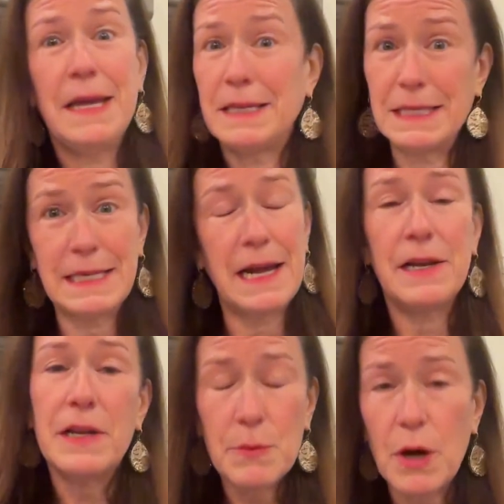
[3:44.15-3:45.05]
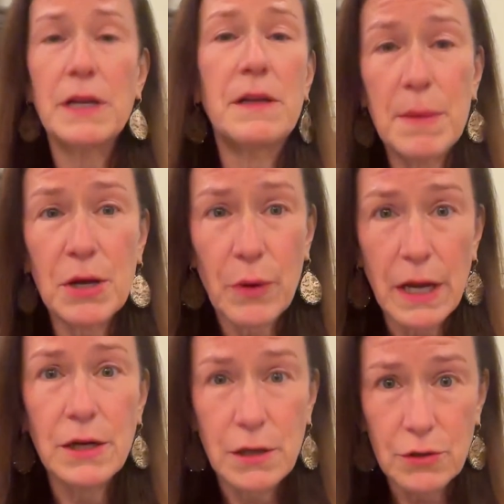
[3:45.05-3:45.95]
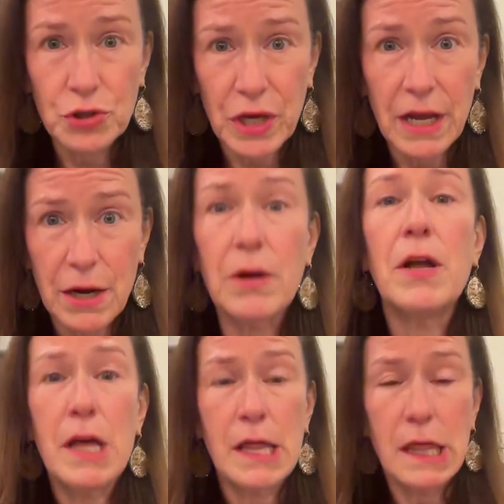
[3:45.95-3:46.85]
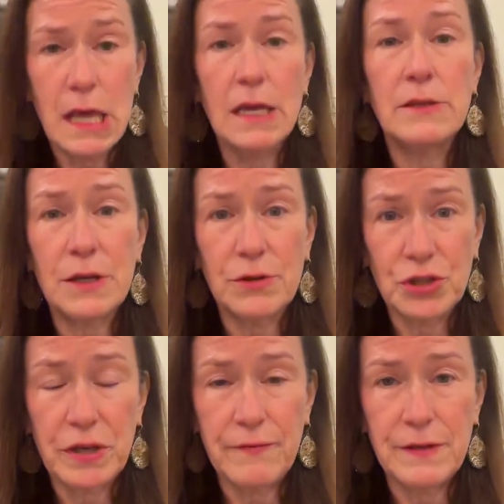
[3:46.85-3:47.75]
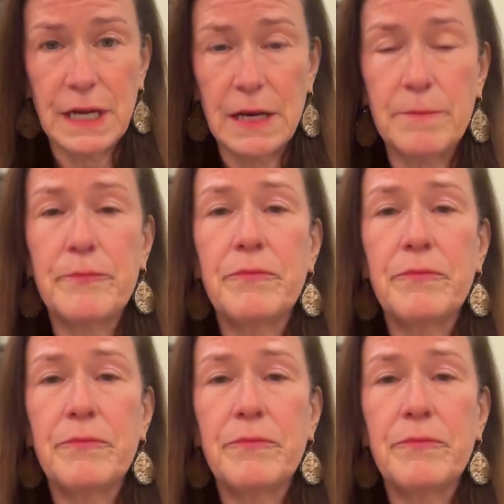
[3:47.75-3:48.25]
decided he wanted to be a grand negotiator. Things are shifting.